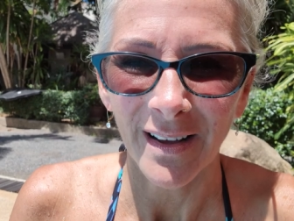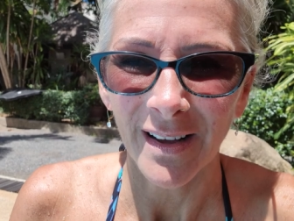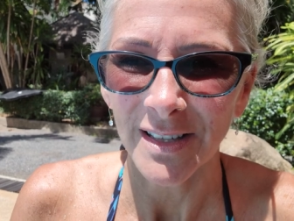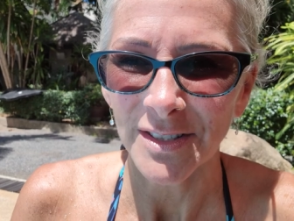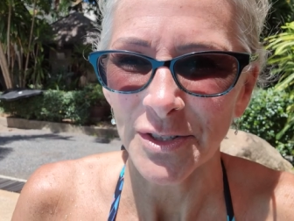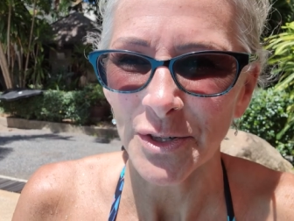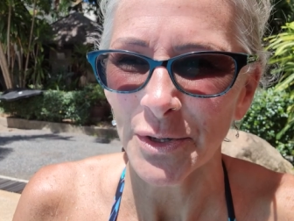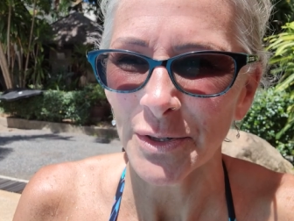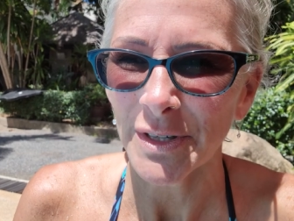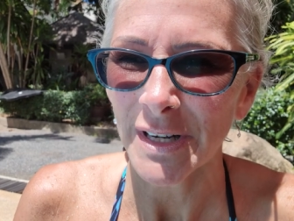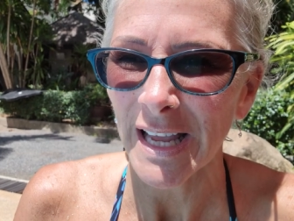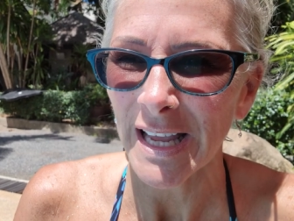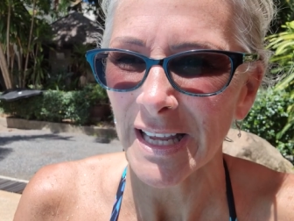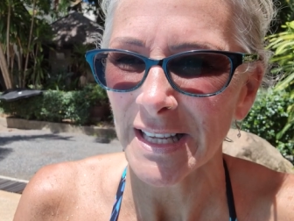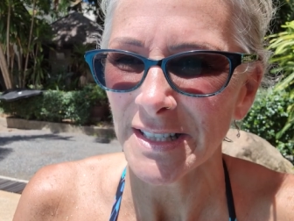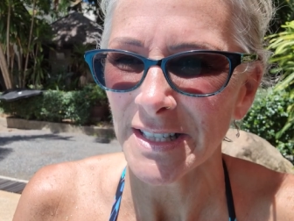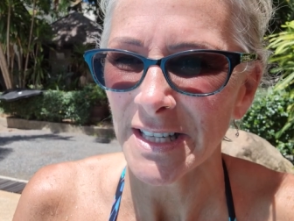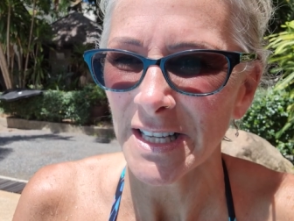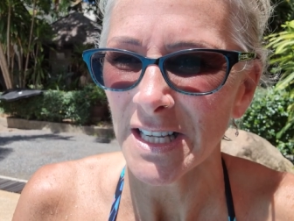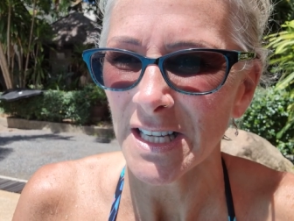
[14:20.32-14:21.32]
turned
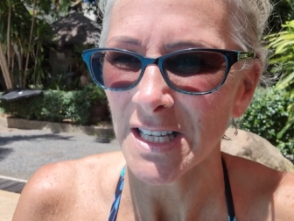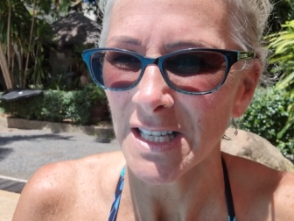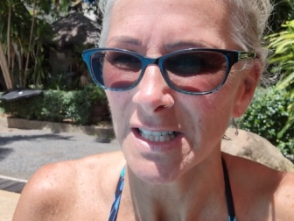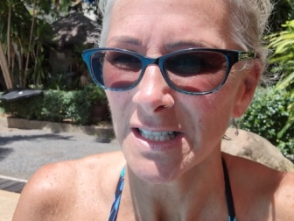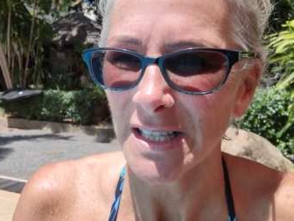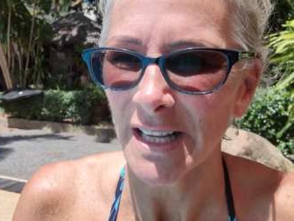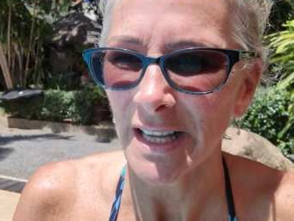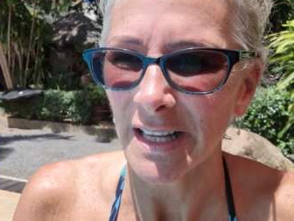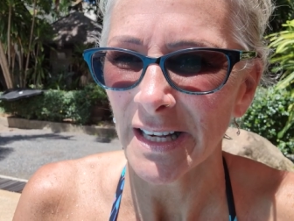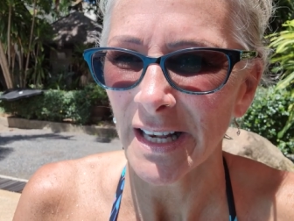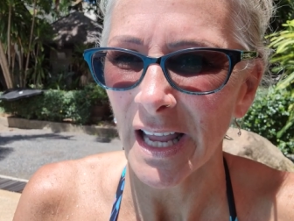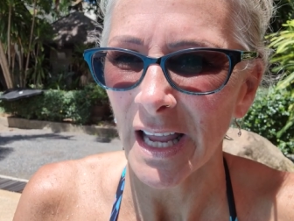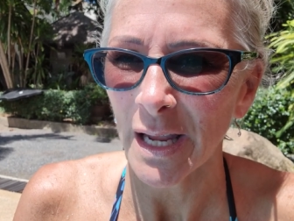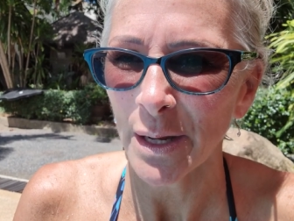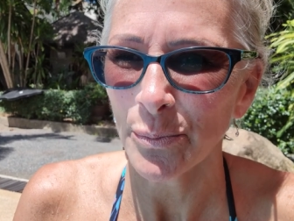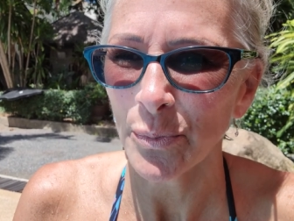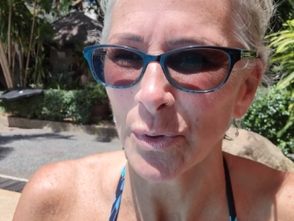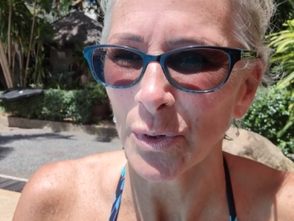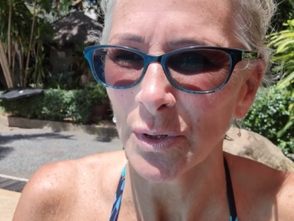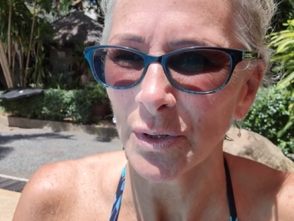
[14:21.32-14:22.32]
18 in
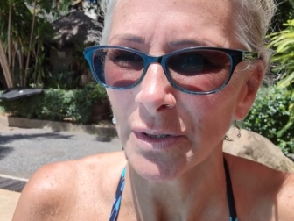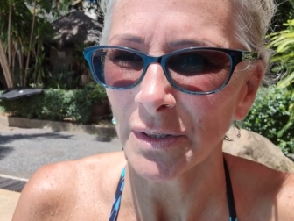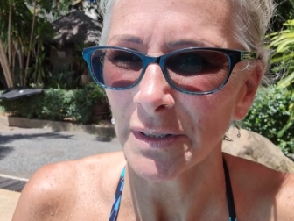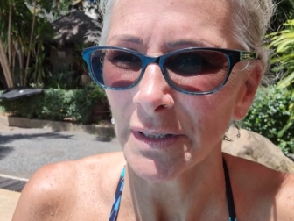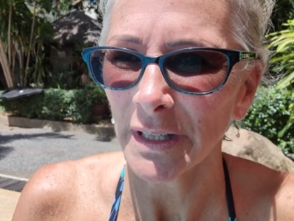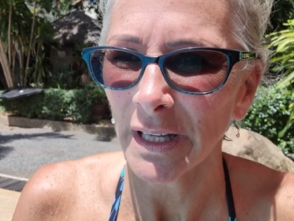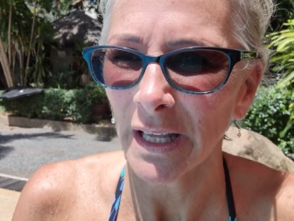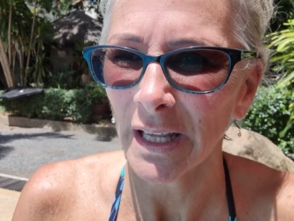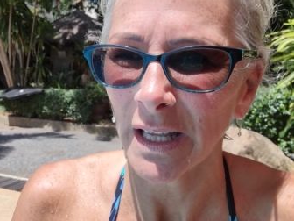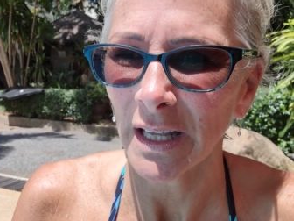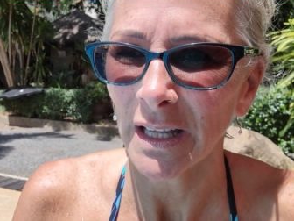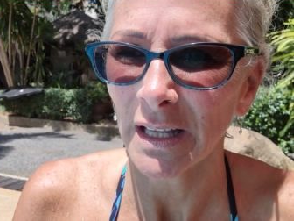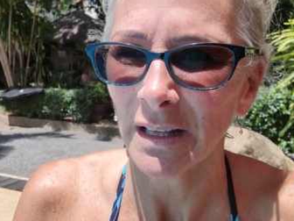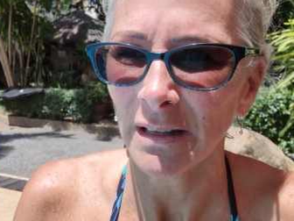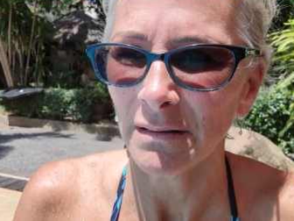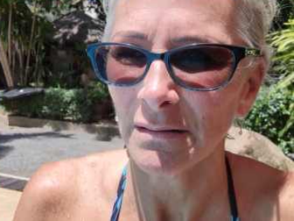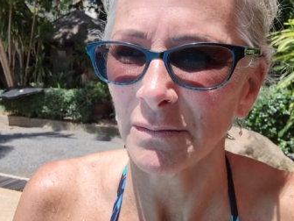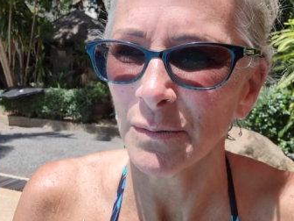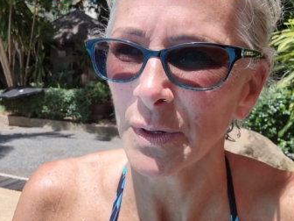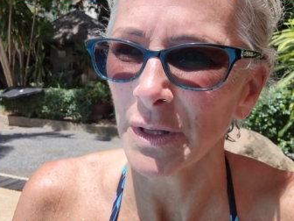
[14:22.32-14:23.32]
April,
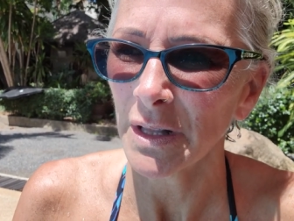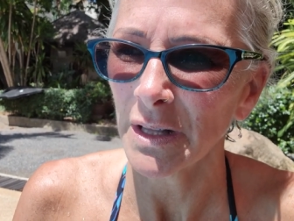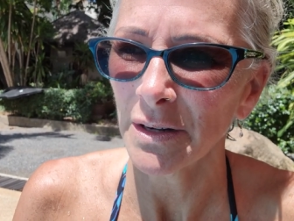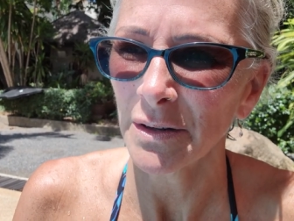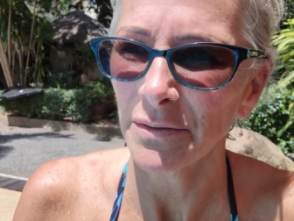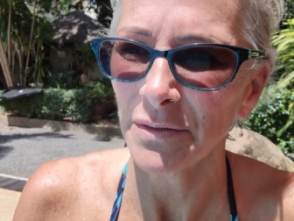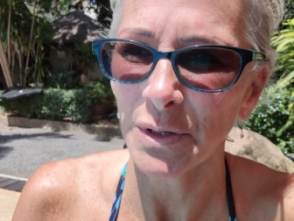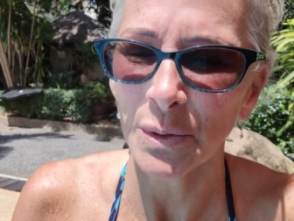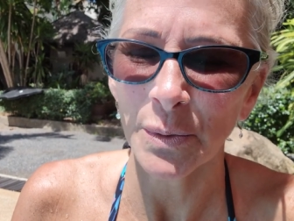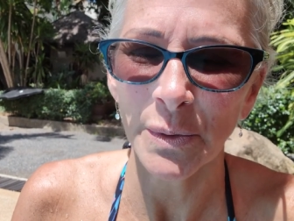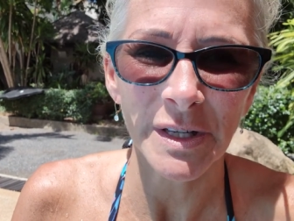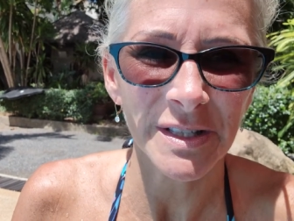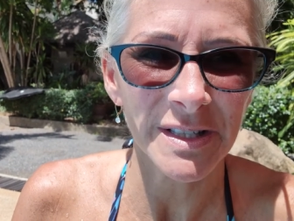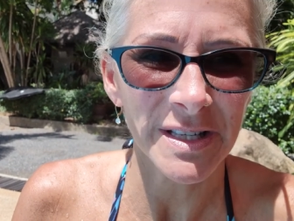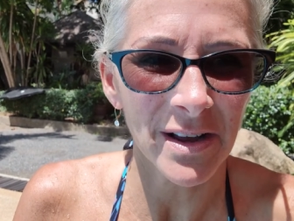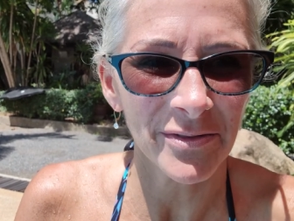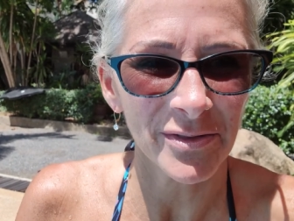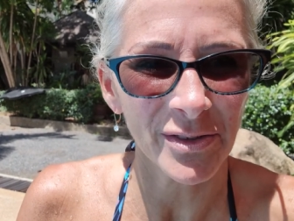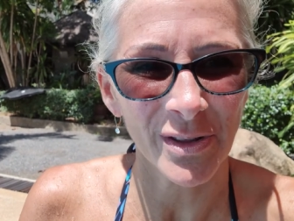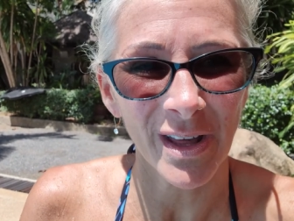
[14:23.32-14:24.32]
and within a few weeks
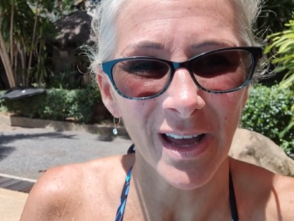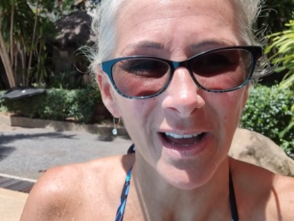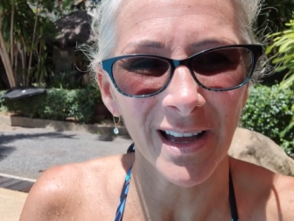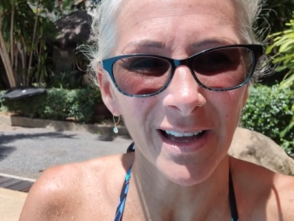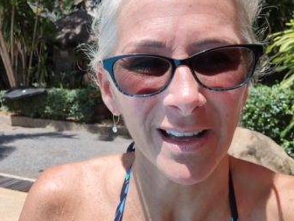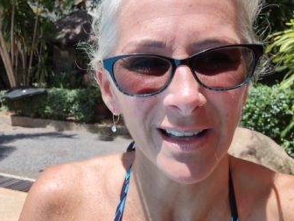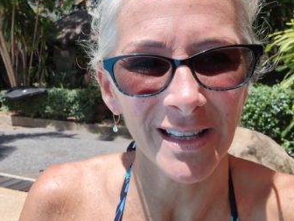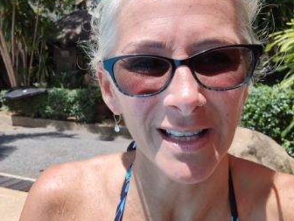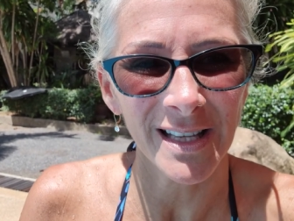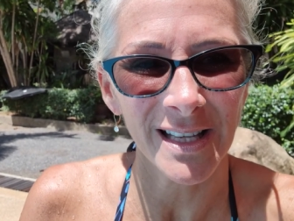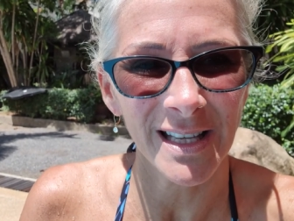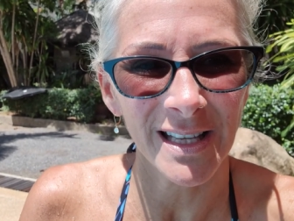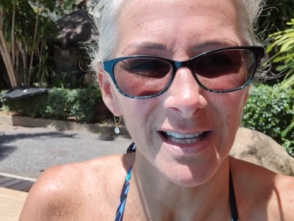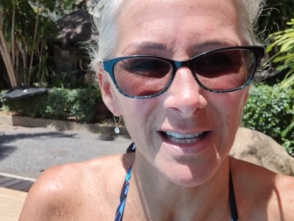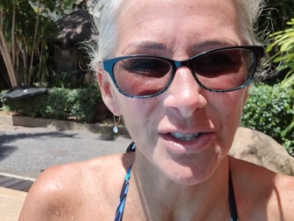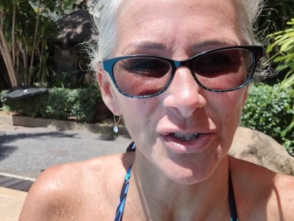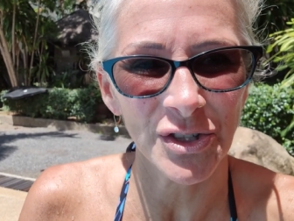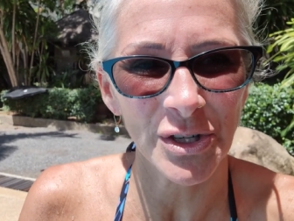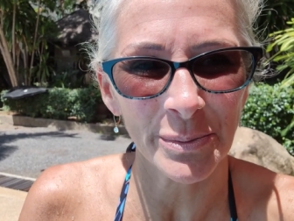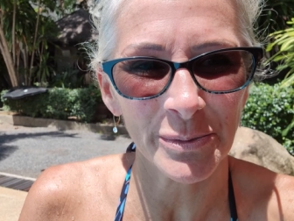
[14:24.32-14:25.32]
after that he
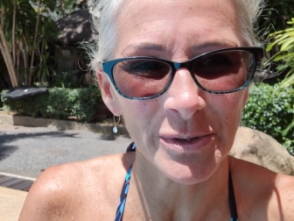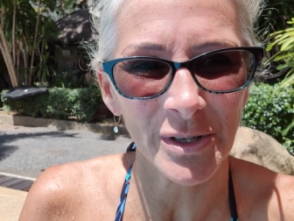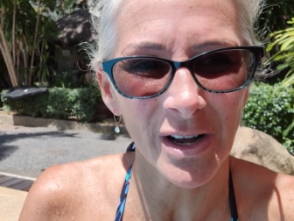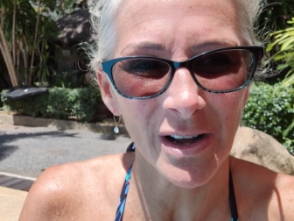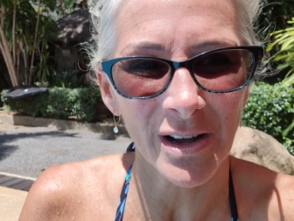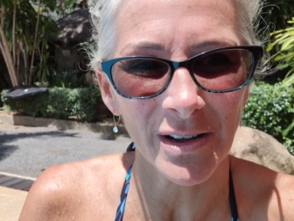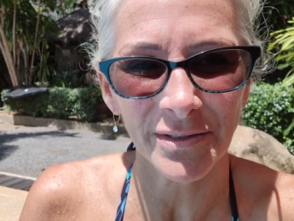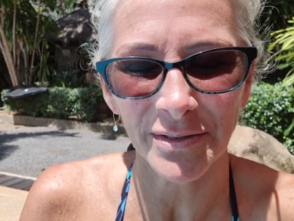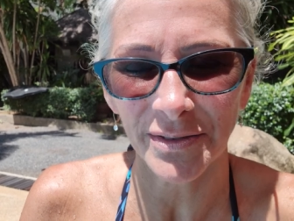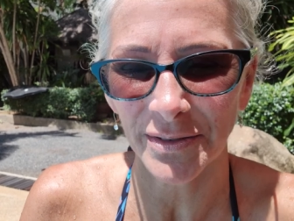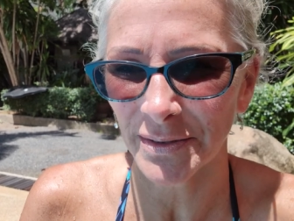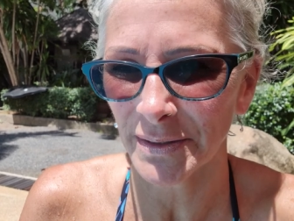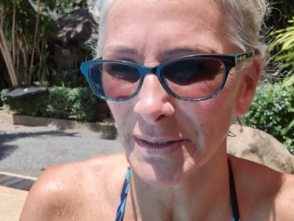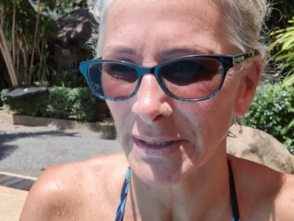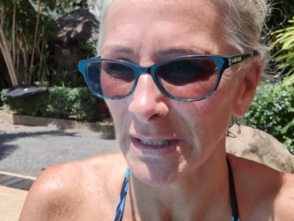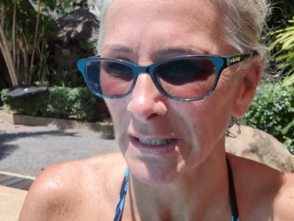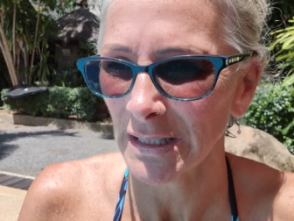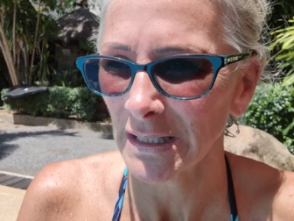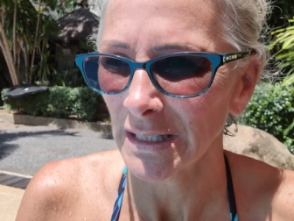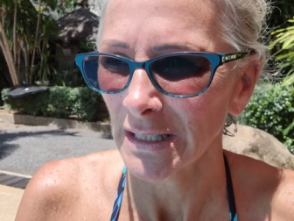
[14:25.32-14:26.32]
shipped off
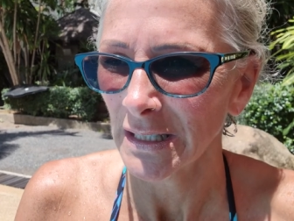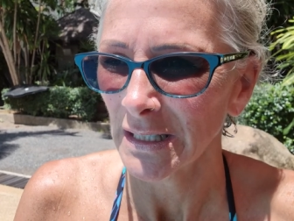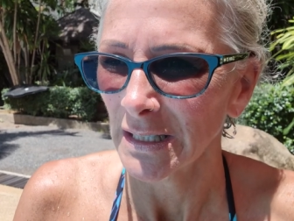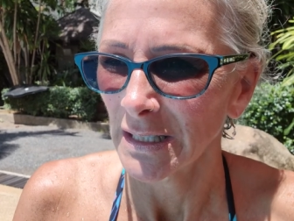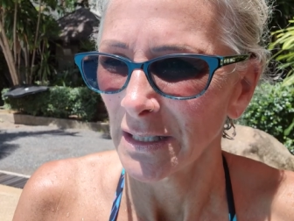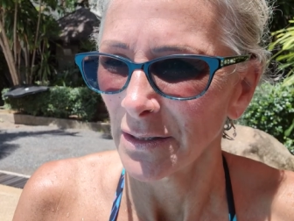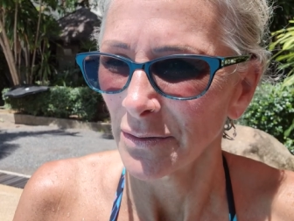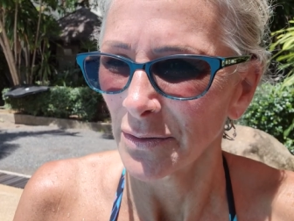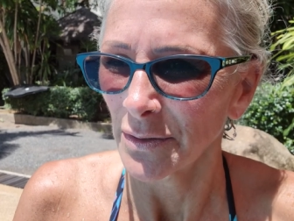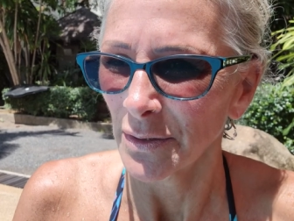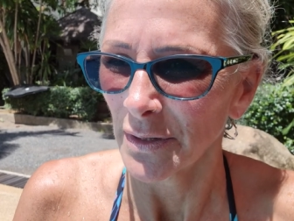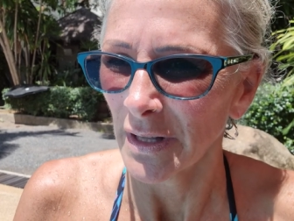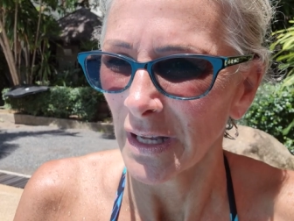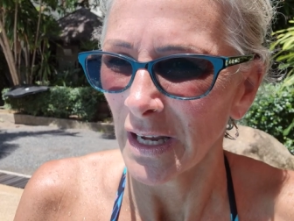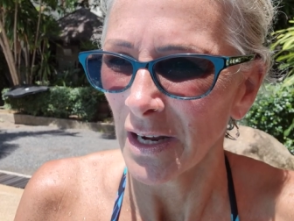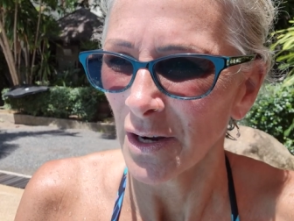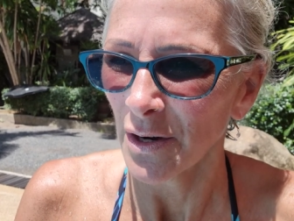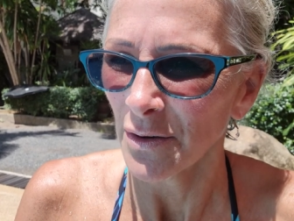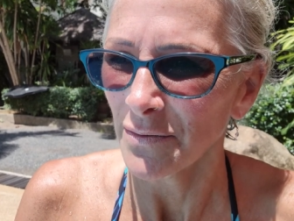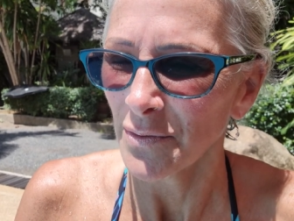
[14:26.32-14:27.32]
for the
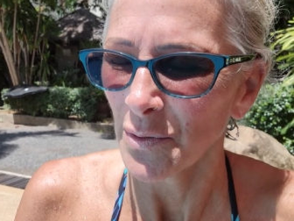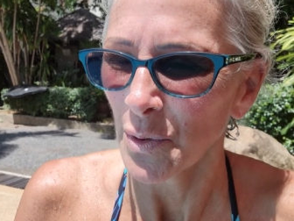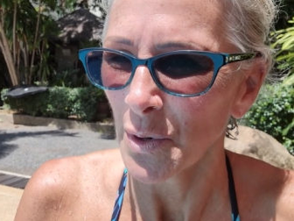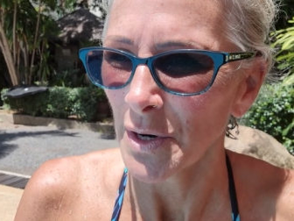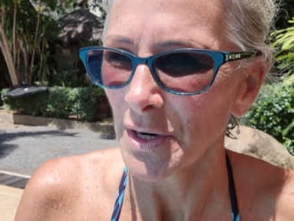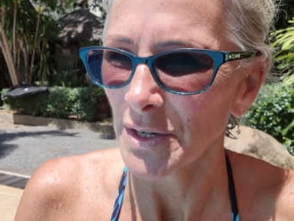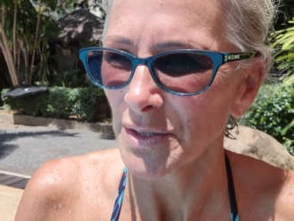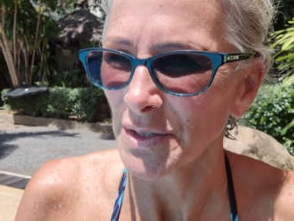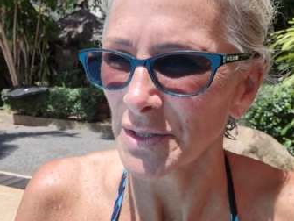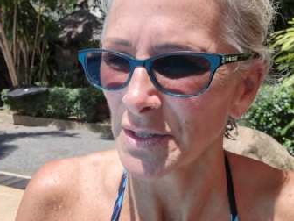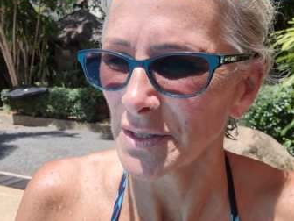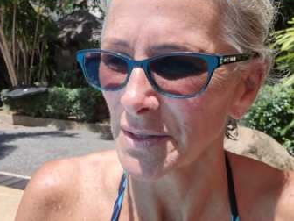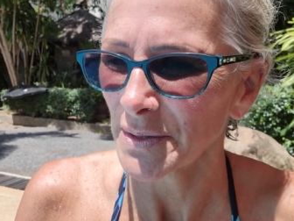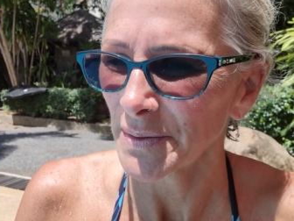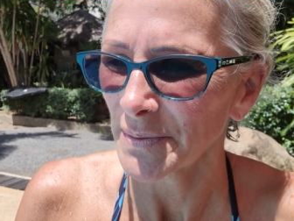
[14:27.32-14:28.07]
Air Force.